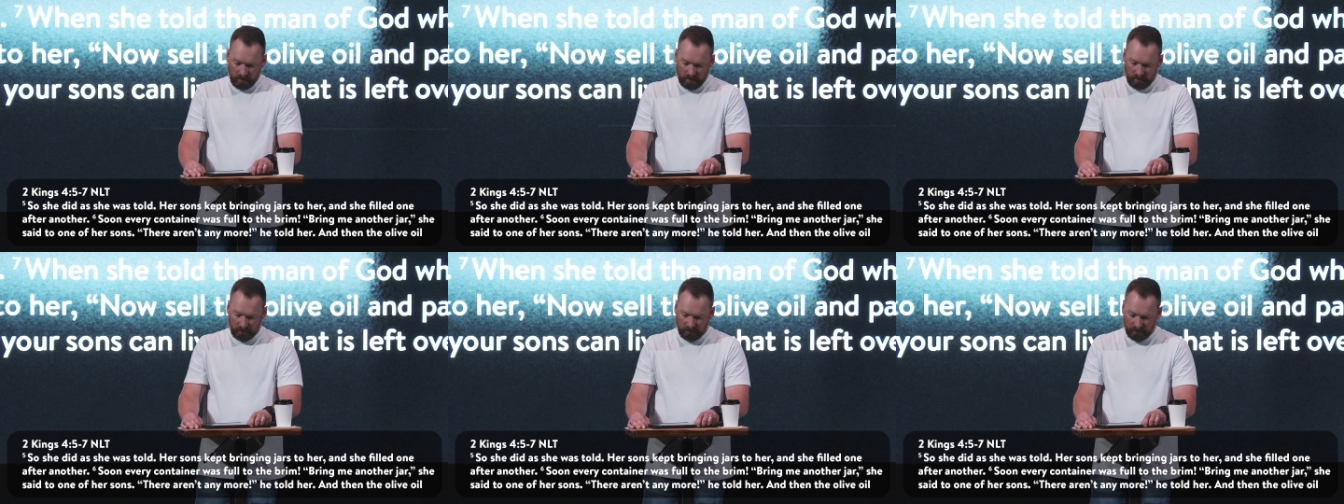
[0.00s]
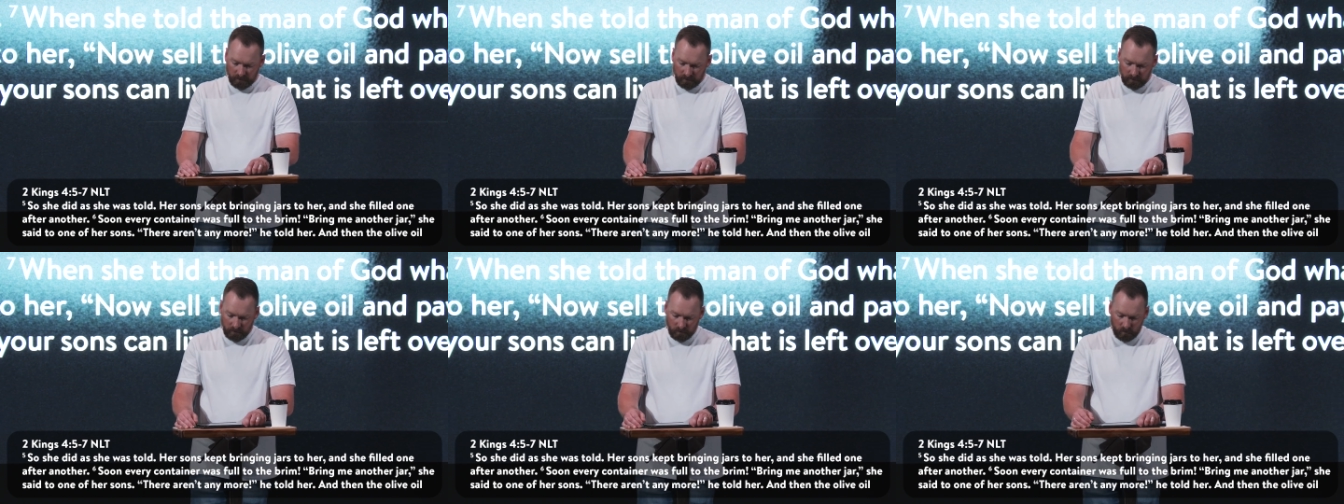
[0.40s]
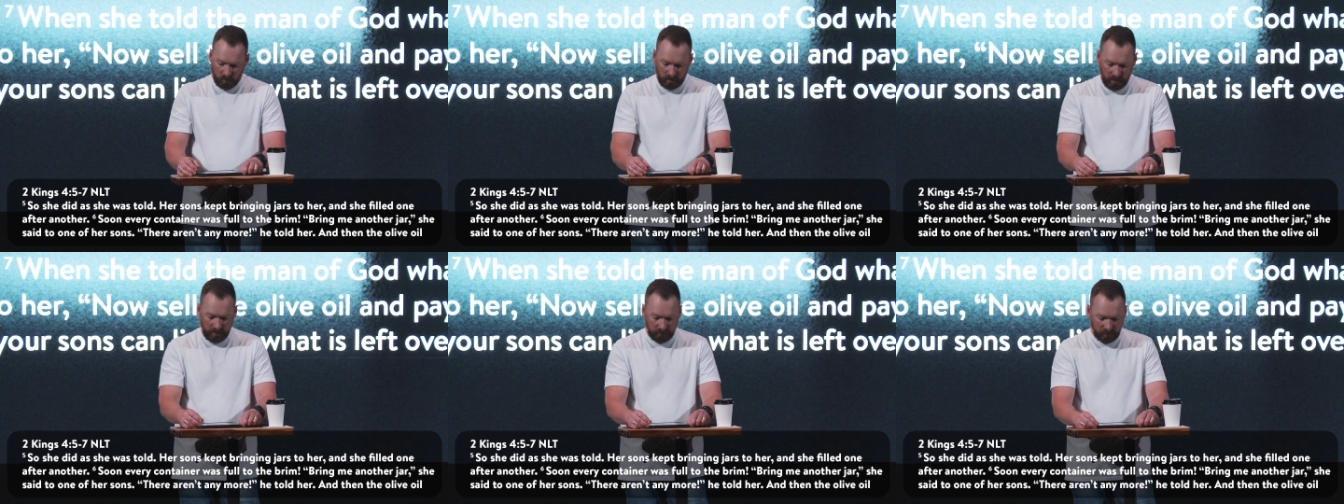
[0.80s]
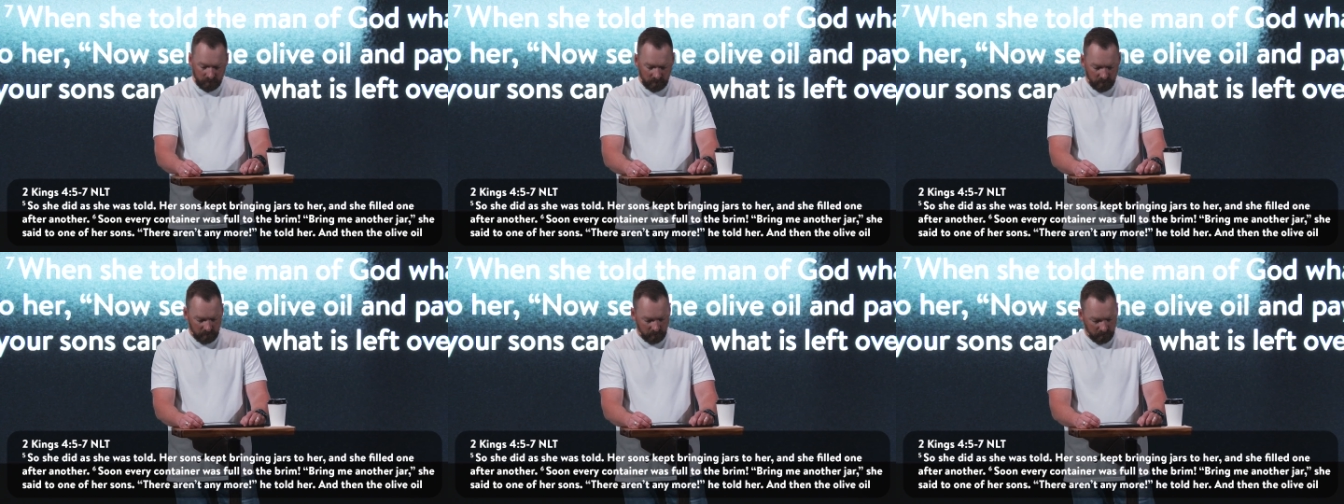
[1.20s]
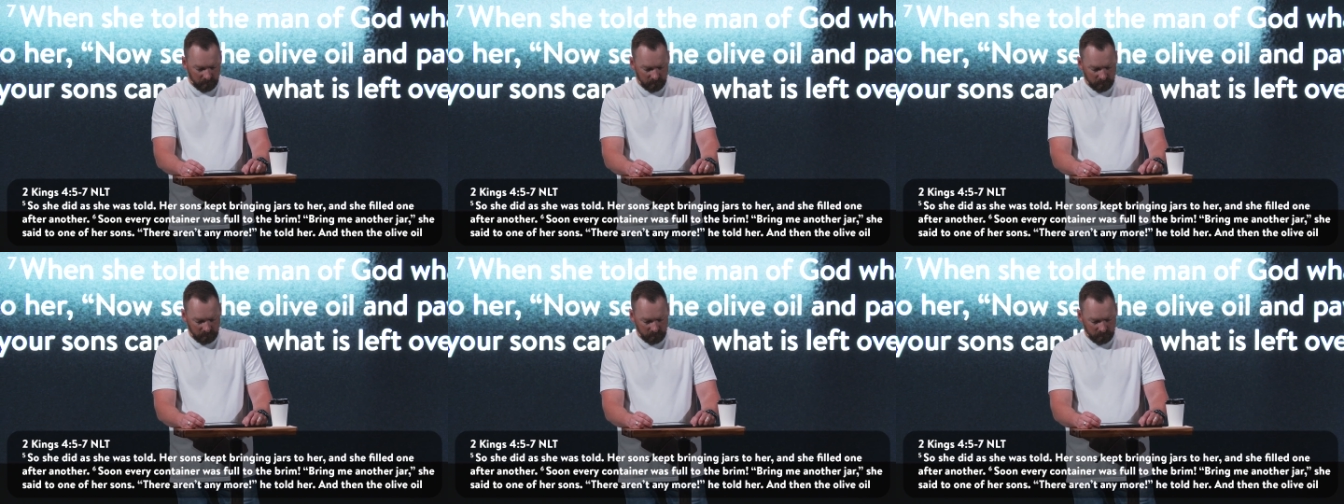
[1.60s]
and he filled them one after another.
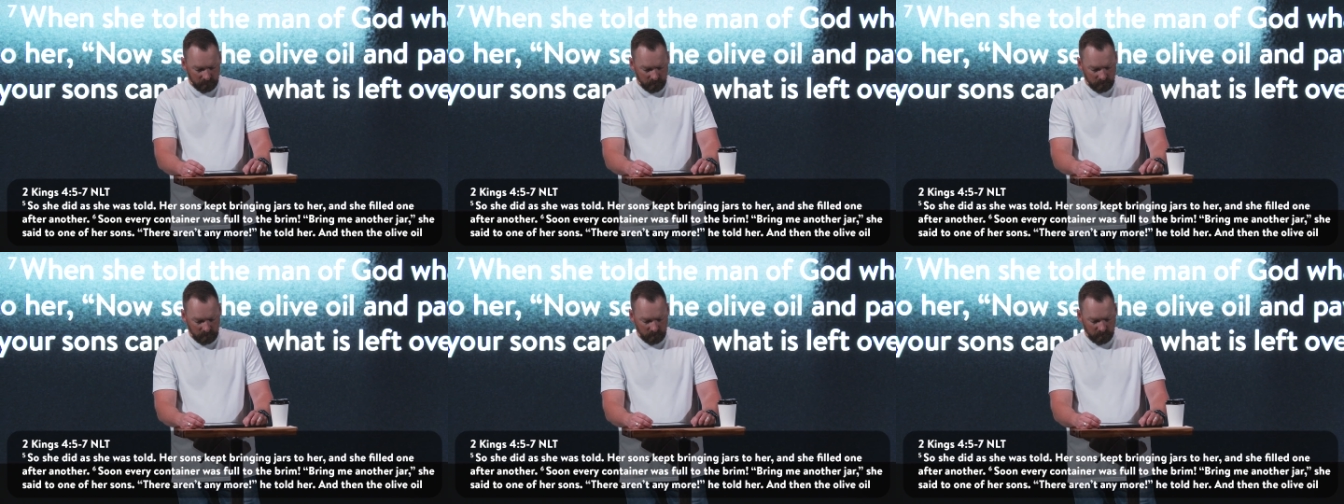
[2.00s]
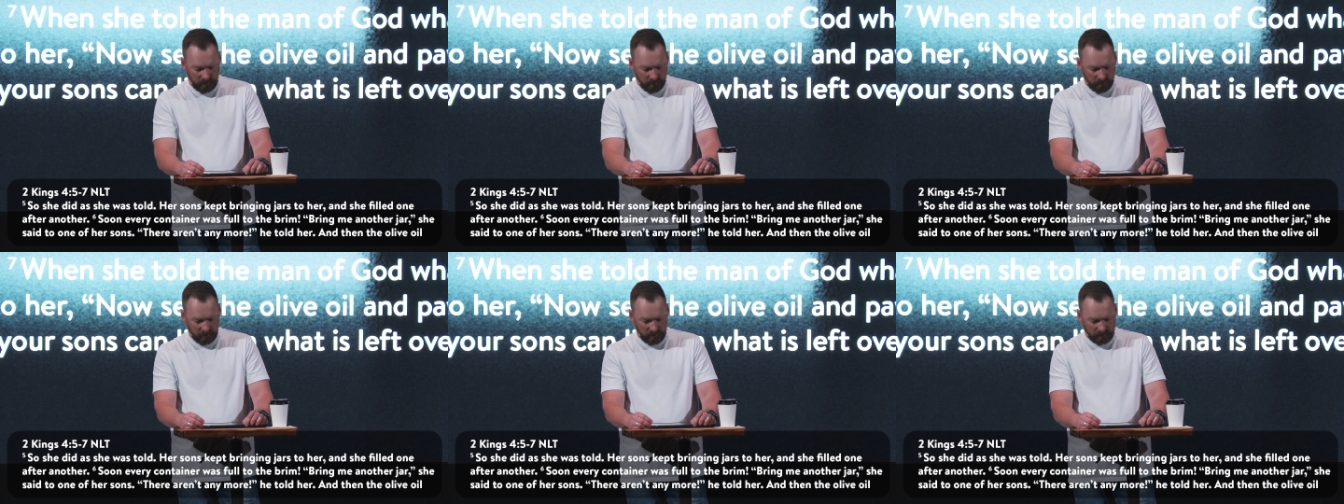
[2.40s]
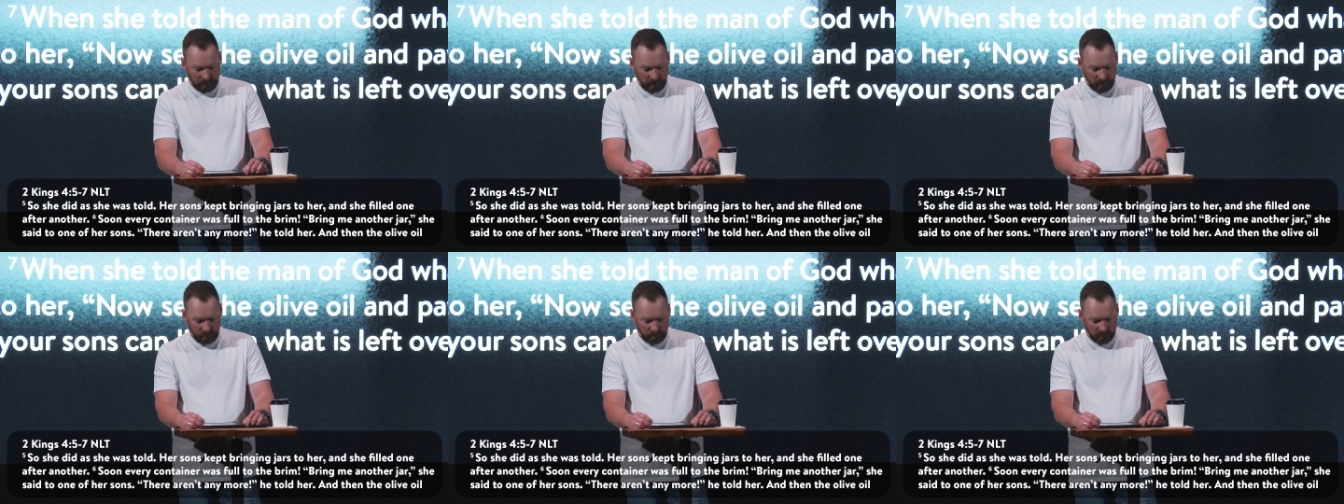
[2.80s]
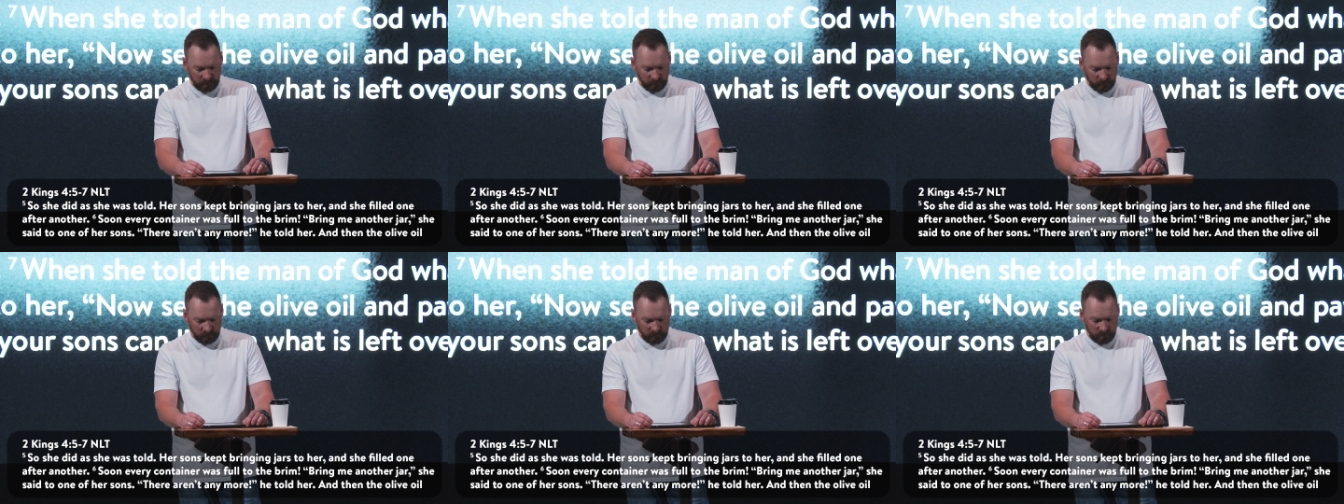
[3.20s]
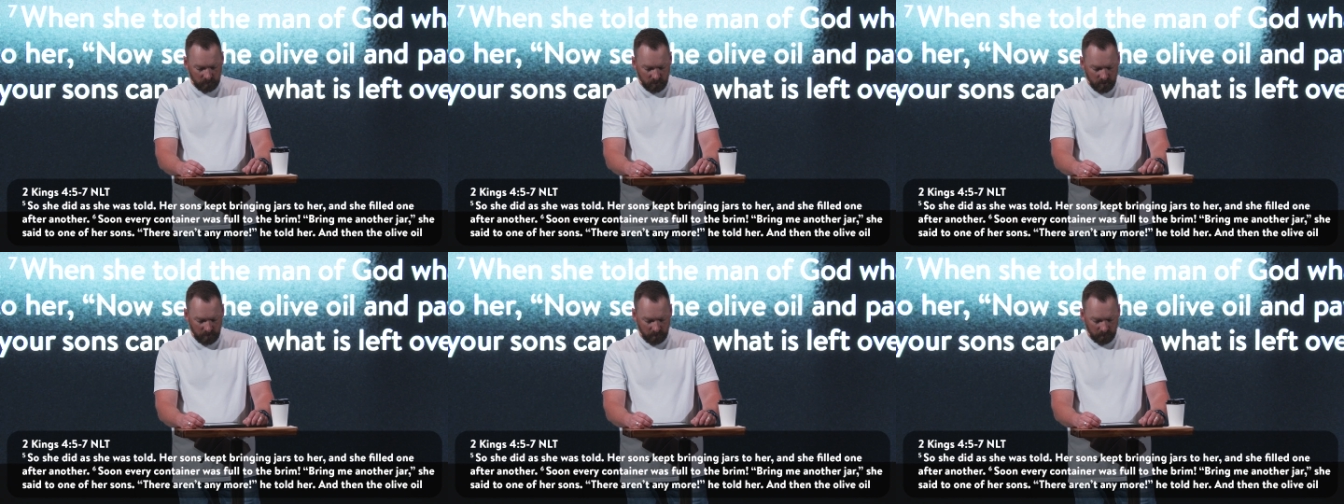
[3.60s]
Soon every container was full to the
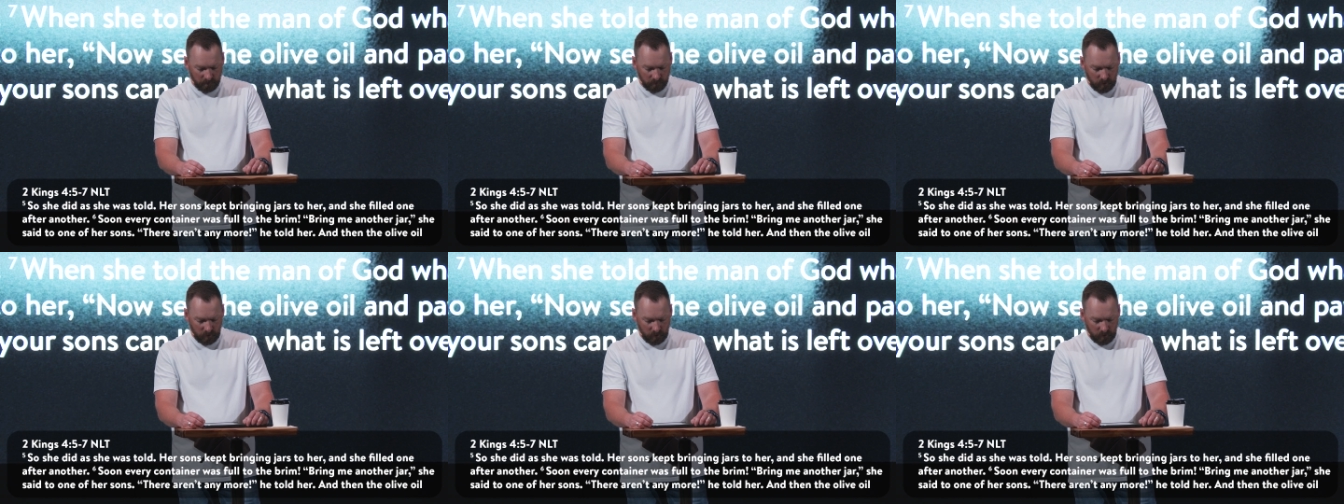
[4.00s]
brim.